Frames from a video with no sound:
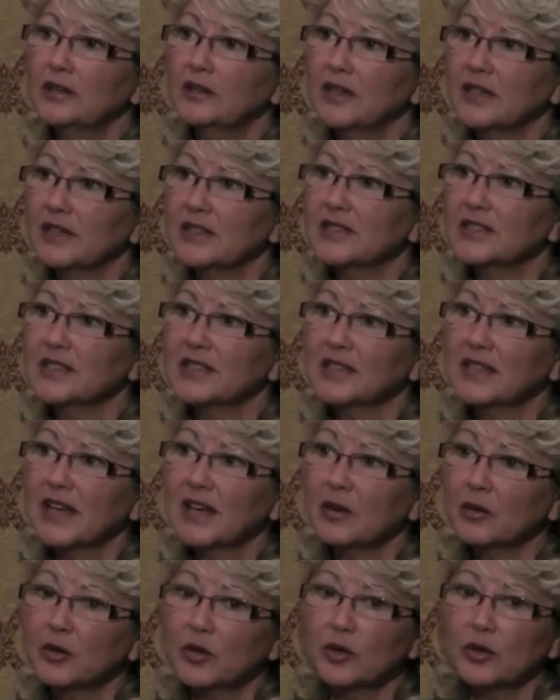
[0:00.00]
that has
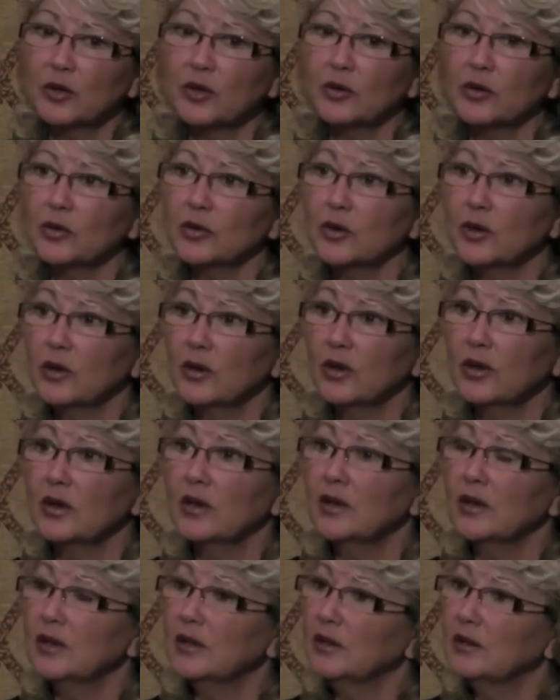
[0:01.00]
allowed her
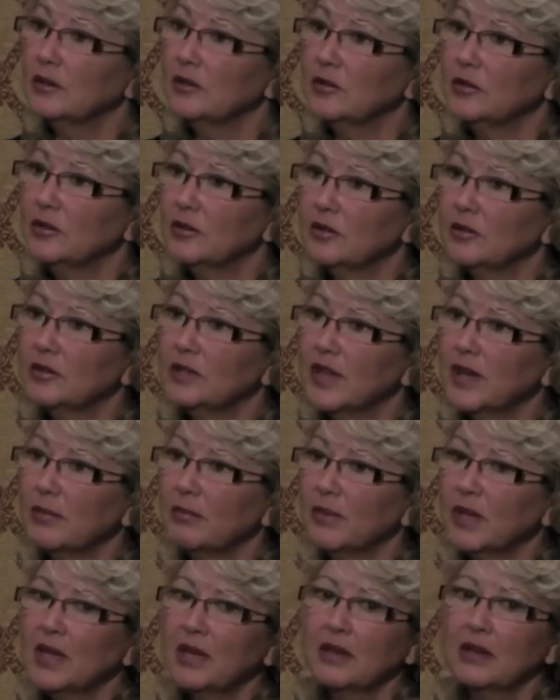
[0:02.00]
to
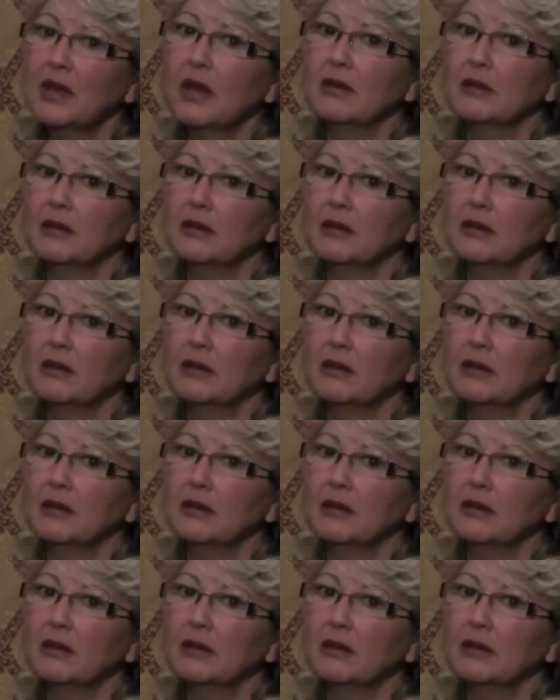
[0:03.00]
let me